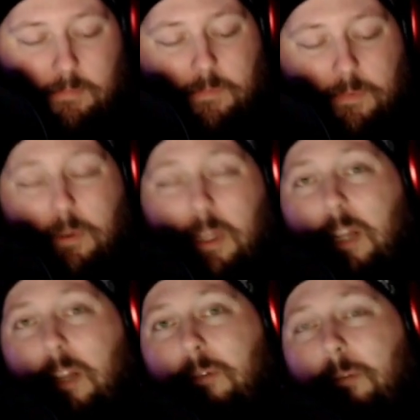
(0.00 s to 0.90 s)

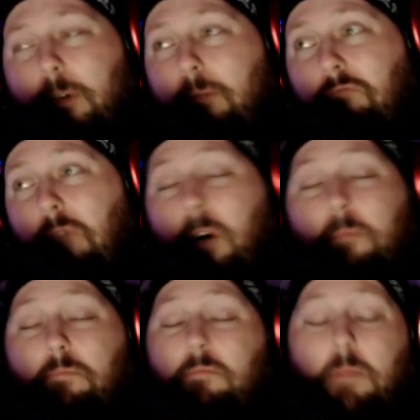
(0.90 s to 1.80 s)
Fallout level, but
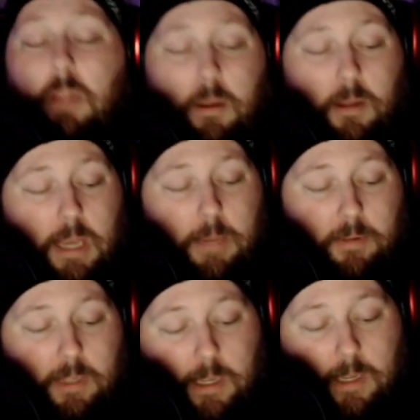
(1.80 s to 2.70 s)
I'm
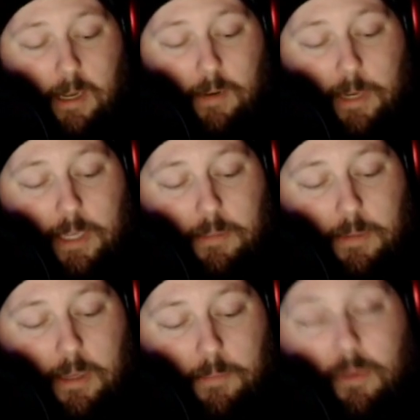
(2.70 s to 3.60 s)
happily ready to
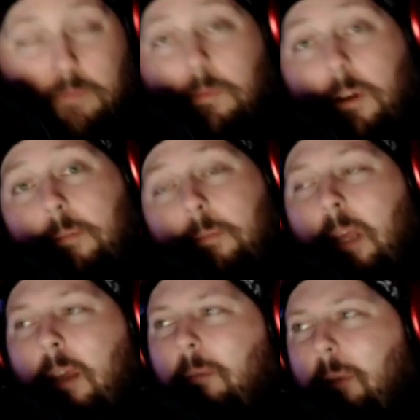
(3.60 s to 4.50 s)
be proven wrong.
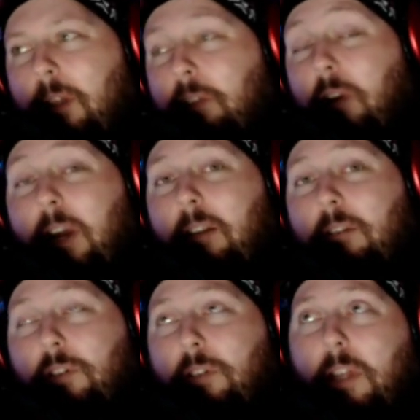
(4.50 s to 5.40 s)
But yeah, that's great.
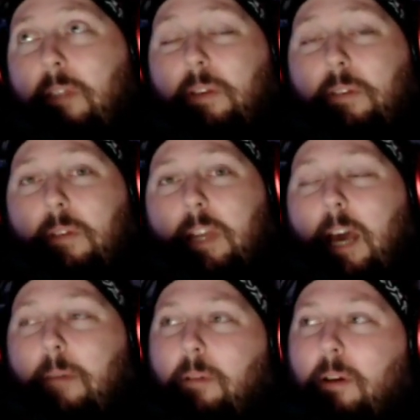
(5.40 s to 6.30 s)
It's just another feather in the
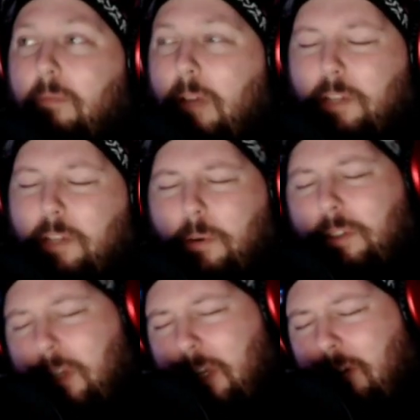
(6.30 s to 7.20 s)
cap. Like,
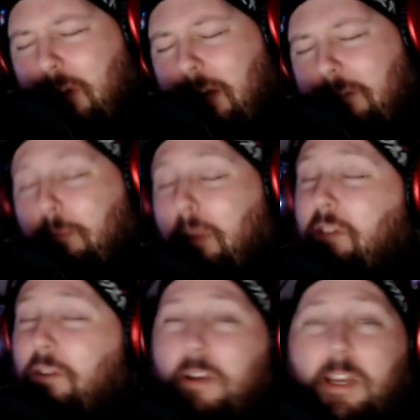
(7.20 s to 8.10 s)
Xbox are gearing up to play
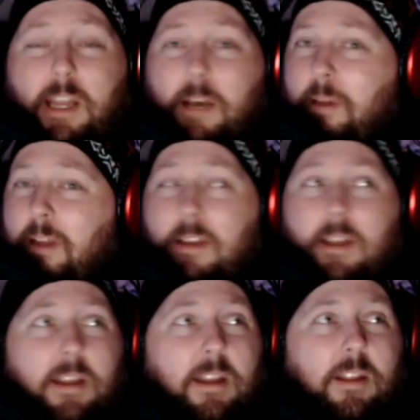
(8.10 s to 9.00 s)
dirty now, man.
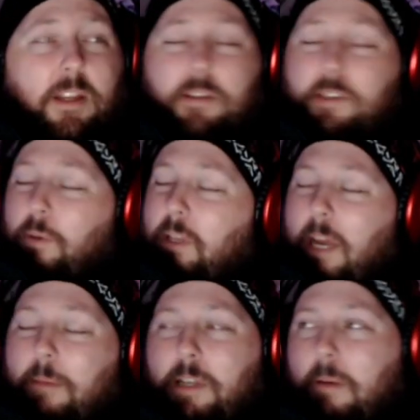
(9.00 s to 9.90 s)
Like, you see all the
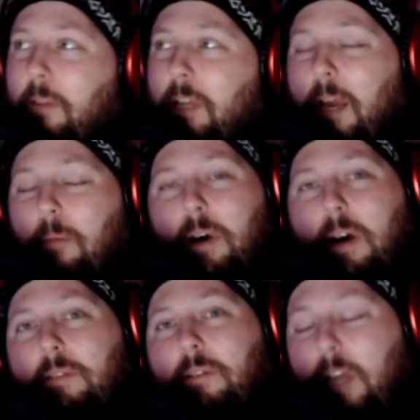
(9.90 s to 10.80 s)
games come in the Game
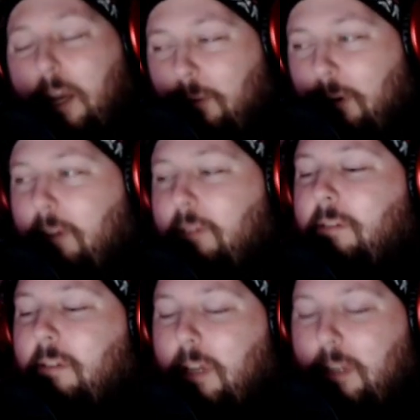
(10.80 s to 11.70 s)
Pass, like
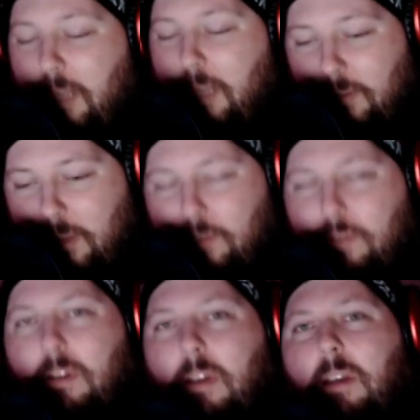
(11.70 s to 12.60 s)
Outriders, and now
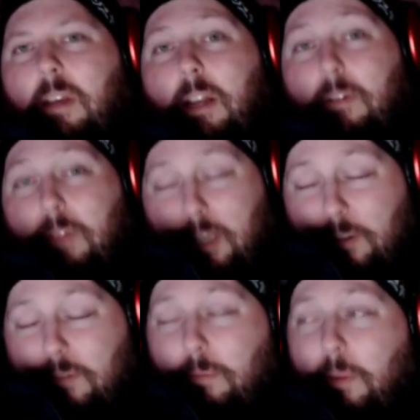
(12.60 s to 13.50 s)
this and everything
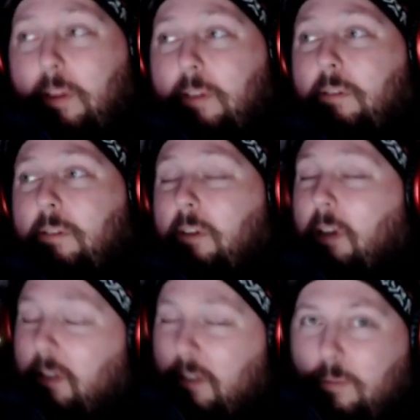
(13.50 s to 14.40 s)
else for Bethesda. It's
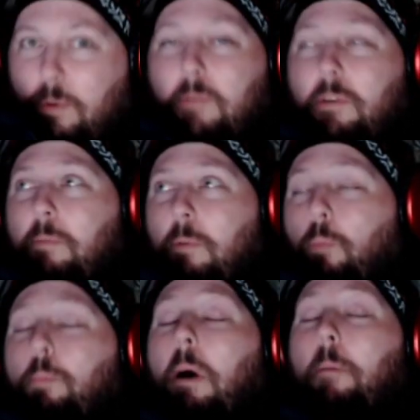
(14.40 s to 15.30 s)
like we've
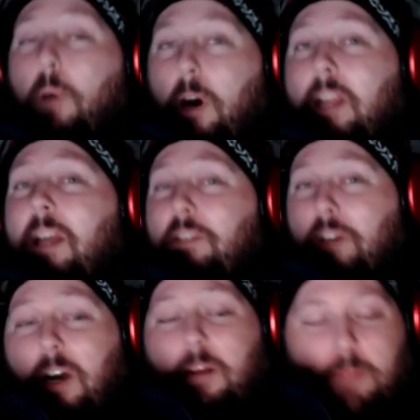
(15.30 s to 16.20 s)
been biding our
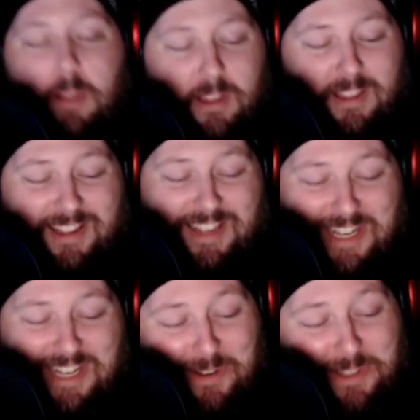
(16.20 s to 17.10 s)
time, and
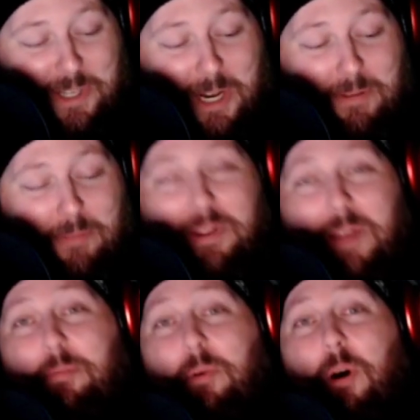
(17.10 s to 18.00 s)
now it's time to play
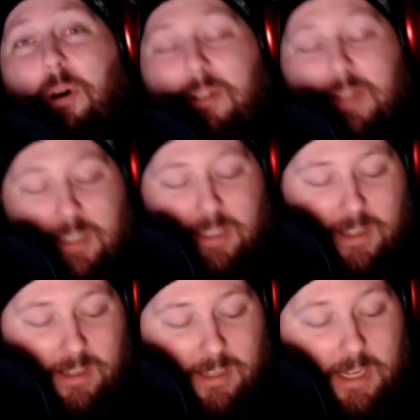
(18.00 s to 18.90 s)
ball.
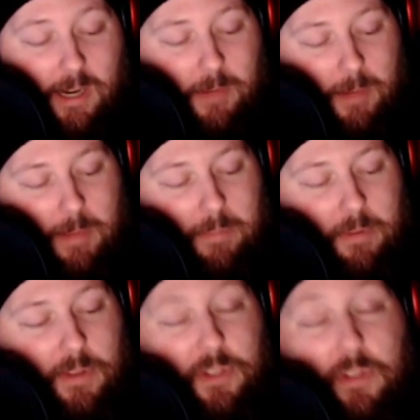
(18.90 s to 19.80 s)
Yeah, I'm happy with this
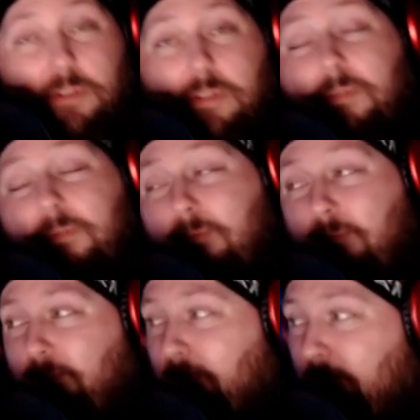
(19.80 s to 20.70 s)
news.
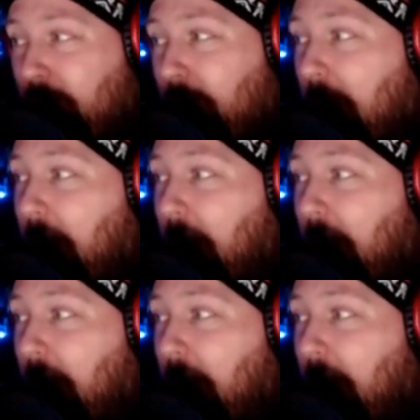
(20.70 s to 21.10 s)
And